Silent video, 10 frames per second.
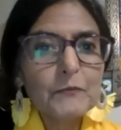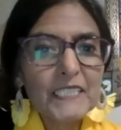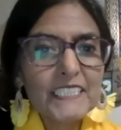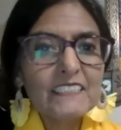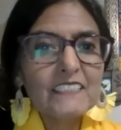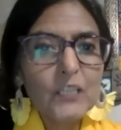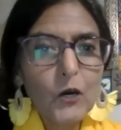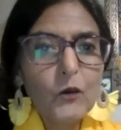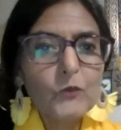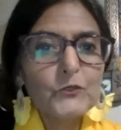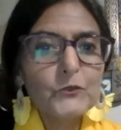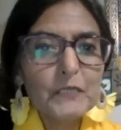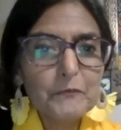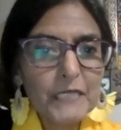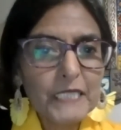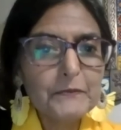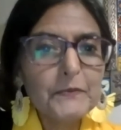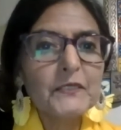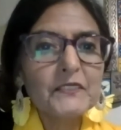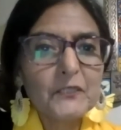Please know, doing
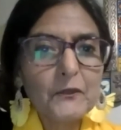papers,